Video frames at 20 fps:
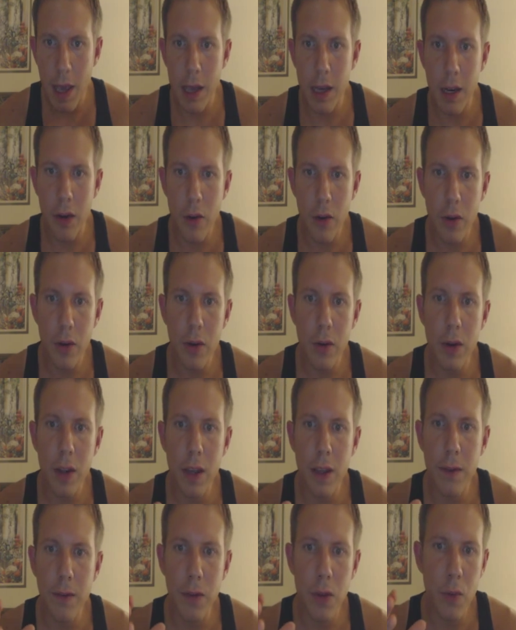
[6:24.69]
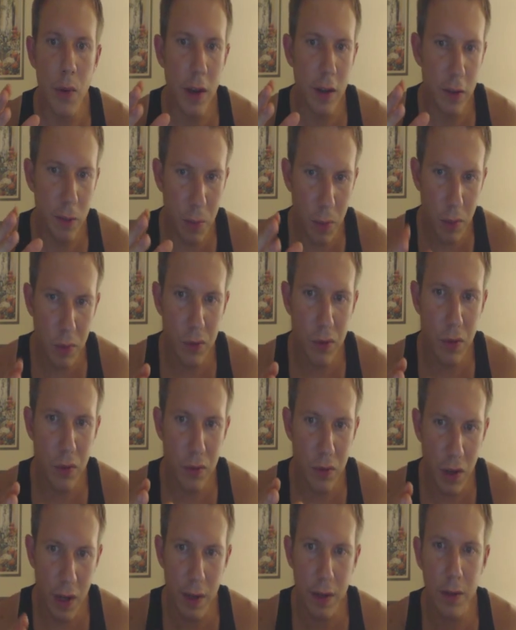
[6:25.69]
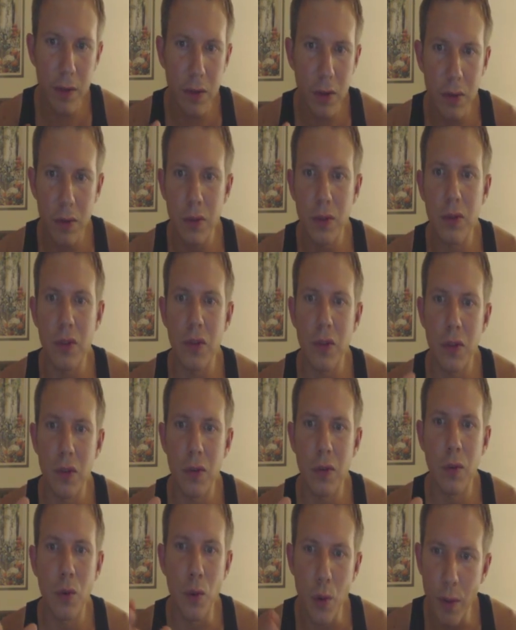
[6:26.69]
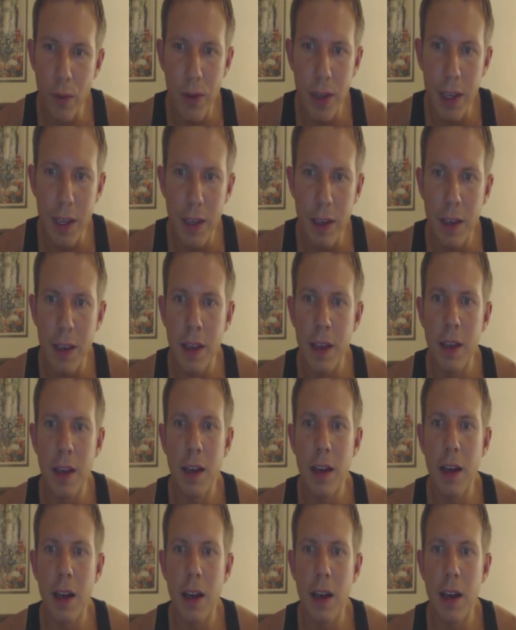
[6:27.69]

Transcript: And I heard if you expose your genitals to UV,